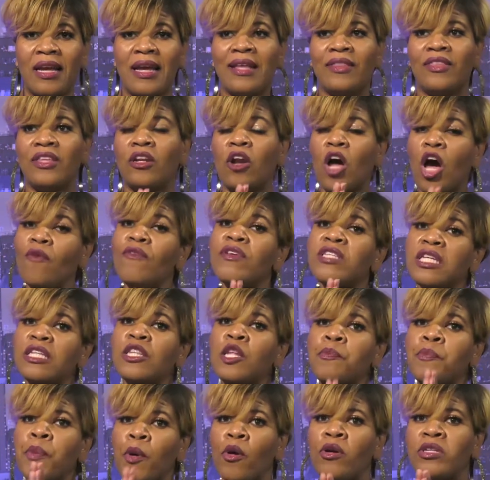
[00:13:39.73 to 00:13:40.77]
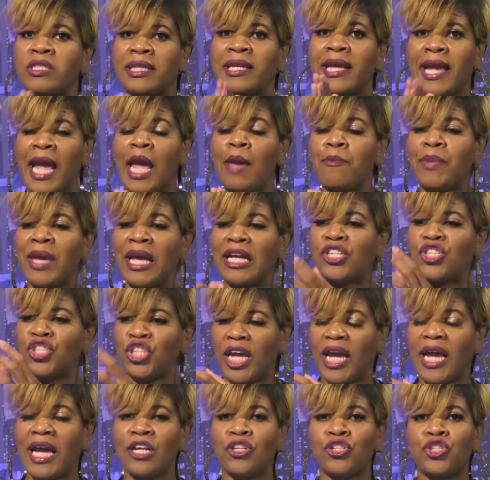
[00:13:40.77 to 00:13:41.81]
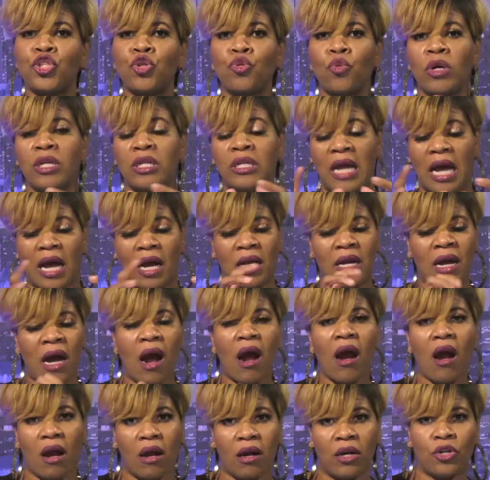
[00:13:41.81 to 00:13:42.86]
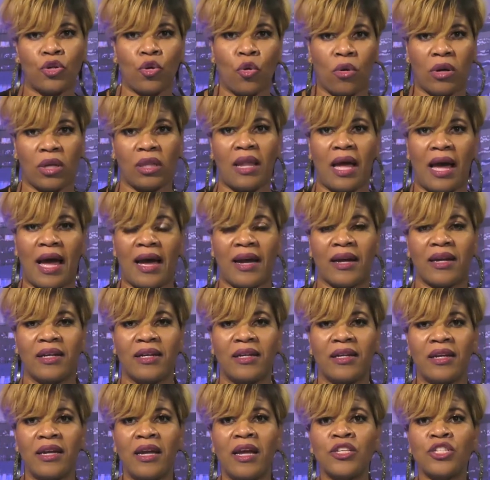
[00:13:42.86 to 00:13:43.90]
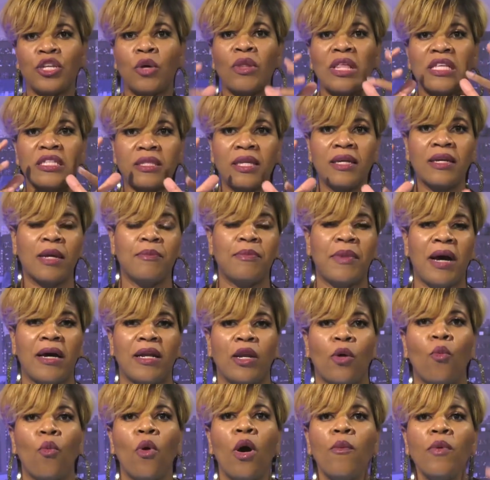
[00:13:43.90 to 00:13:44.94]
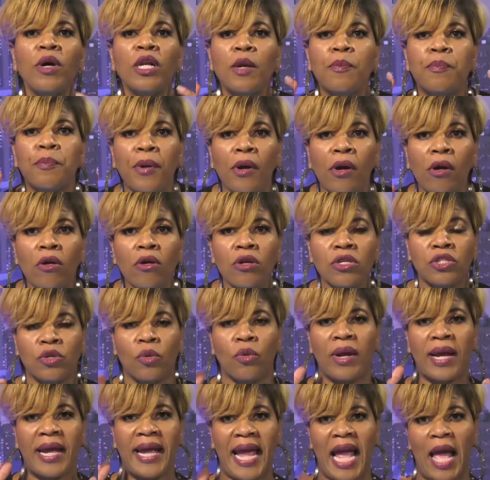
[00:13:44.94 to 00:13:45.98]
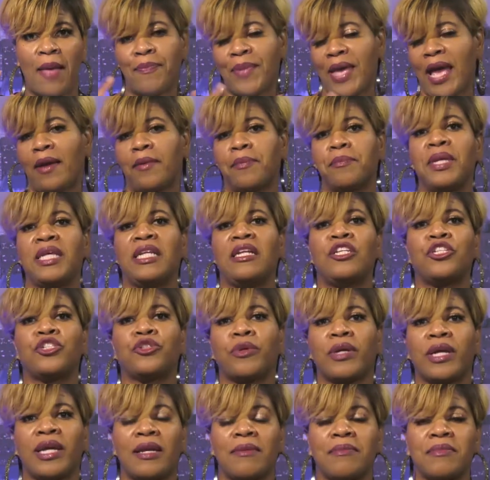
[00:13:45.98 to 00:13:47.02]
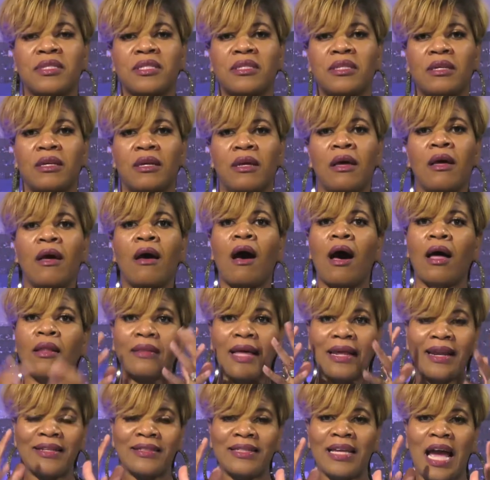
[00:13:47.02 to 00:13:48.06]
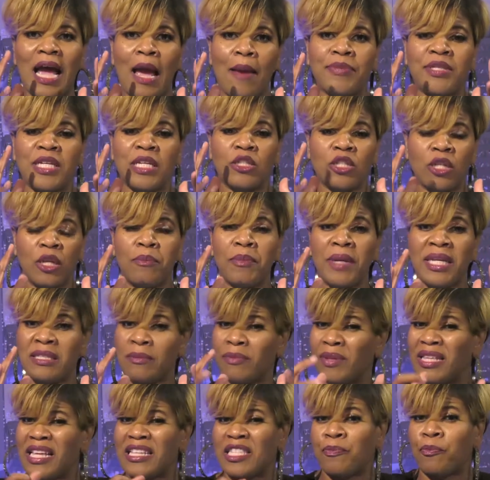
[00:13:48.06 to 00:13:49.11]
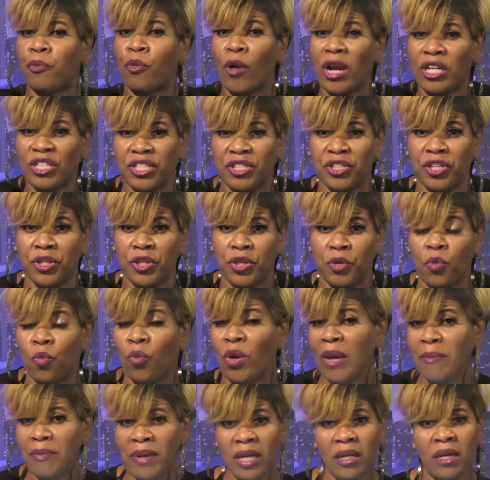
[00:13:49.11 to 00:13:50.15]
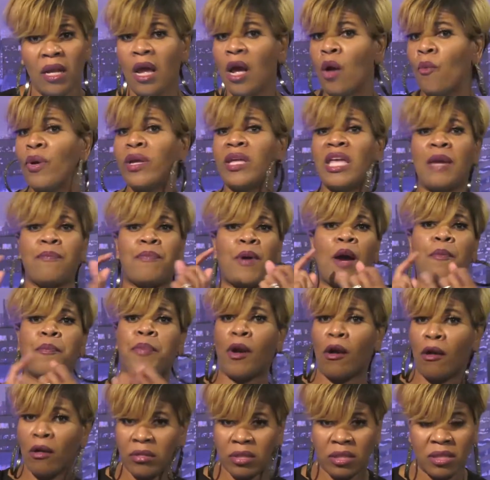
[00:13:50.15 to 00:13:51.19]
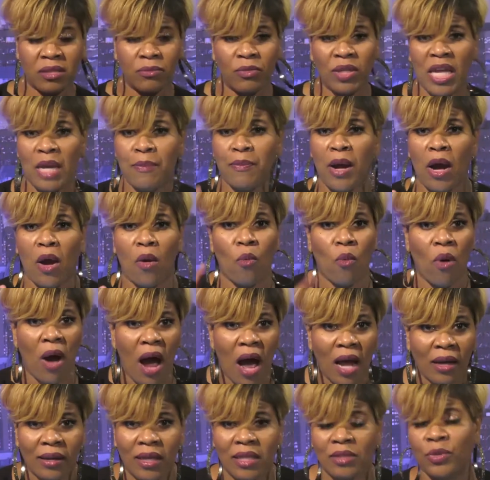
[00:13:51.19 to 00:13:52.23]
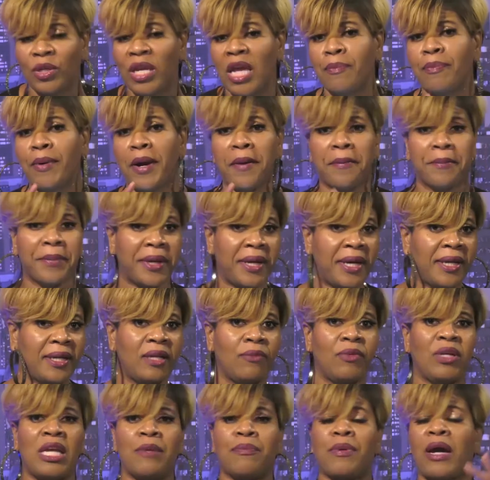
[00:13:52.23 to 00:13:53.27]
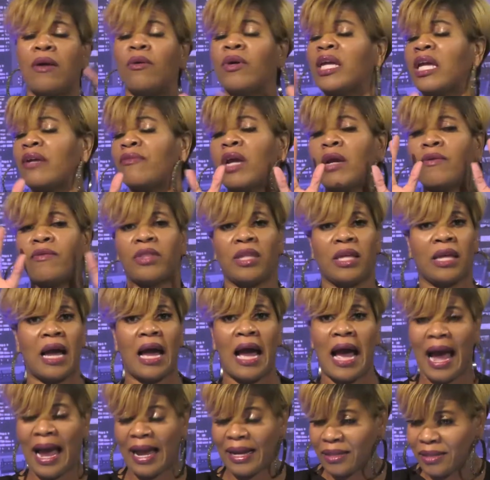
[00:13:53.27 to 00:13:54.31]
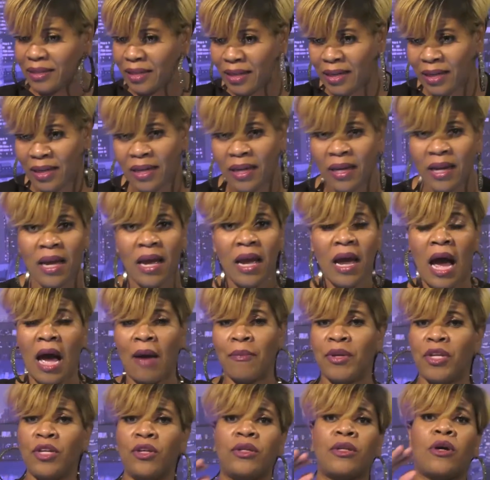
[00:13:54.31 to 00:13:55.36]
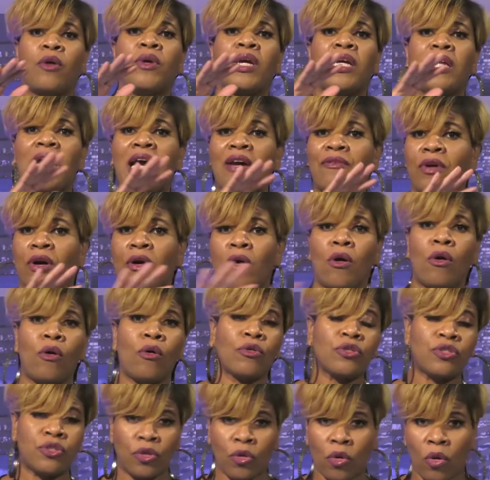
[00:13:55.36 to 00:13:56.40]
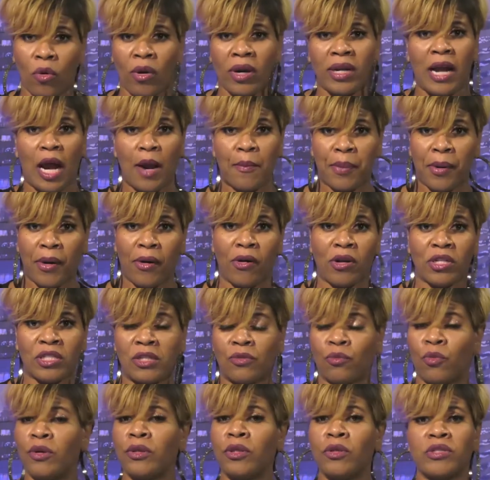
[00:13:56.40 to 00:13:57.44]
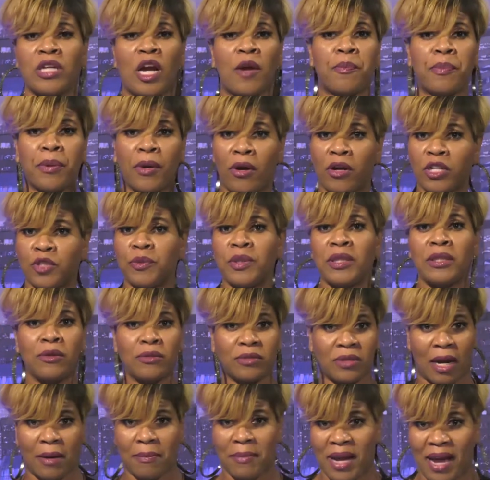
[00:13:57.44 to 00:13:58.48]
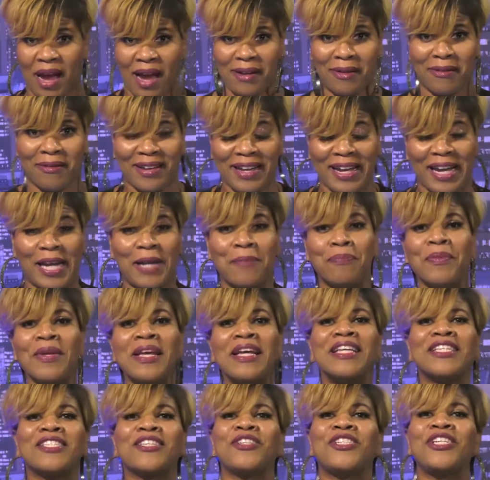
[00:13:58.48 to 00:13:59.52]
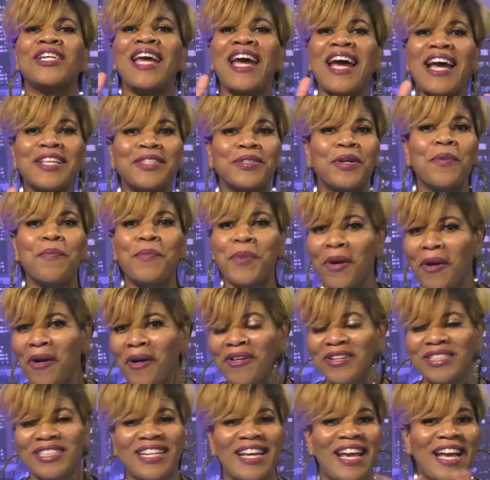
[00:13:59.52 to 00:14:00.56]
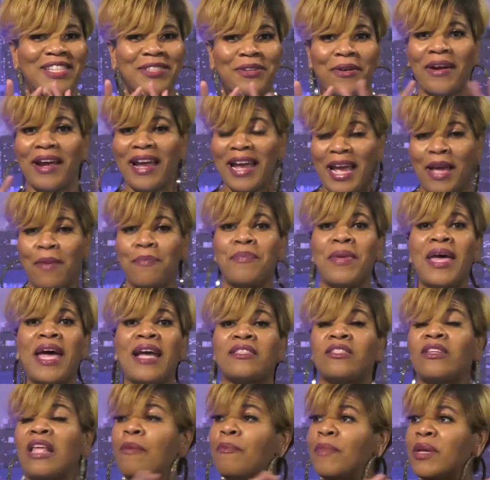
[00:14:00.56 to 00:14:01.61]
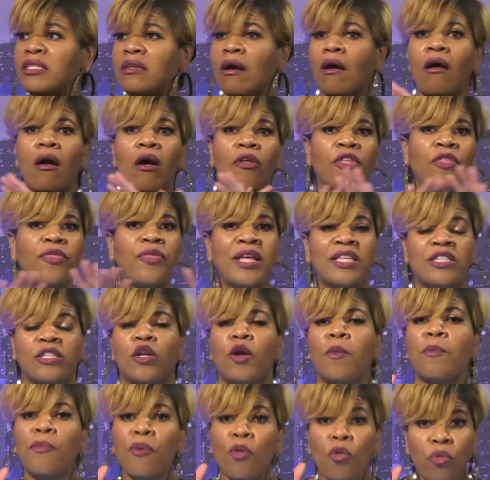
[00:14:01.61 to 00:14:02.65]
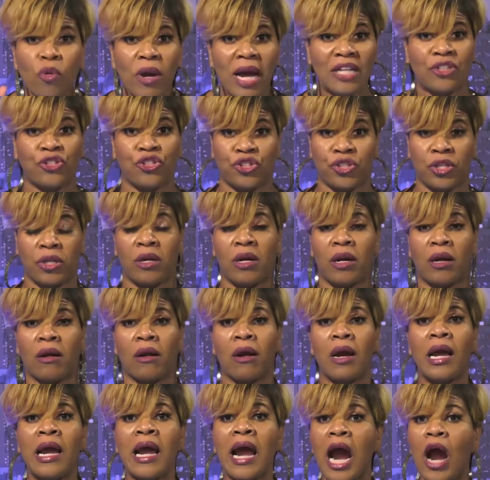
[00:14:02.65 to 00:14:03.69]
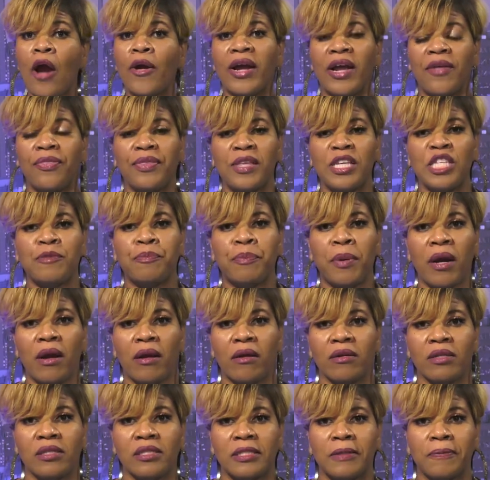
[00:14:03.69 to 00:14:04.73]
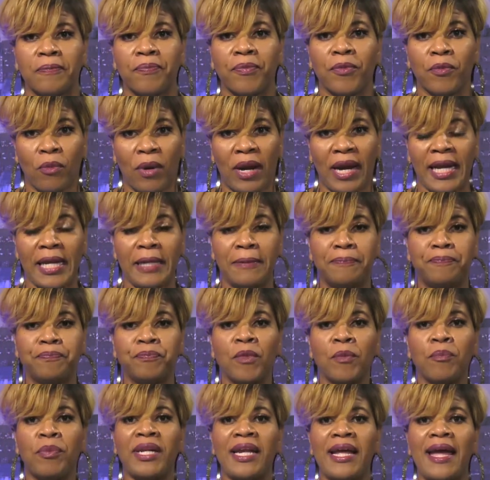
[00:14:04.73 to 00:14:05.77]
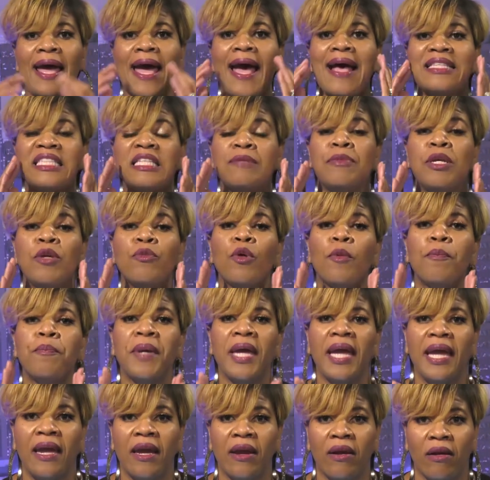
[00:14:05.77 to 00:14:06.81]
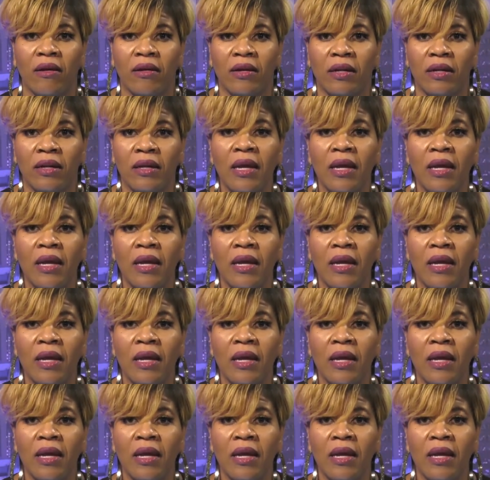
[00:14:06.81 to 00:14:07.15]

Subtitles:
Then all of a sudden the purse and handbag changed to a car door lock. So let's think about it. What would a purse or a handbag mean in dreams? A lot of times it's going to mean something that's precious to you. Women, we keep our purses, we keep our wallets, we keep our money, we keep everything, ID. I mean, you know, we can have a whole store in our purse. And we lose our purse, we lose our mind, okay? So she has her purse, she has her handbag. So that means all the things that are precious to her are in this purse, right? But it has to be repaired.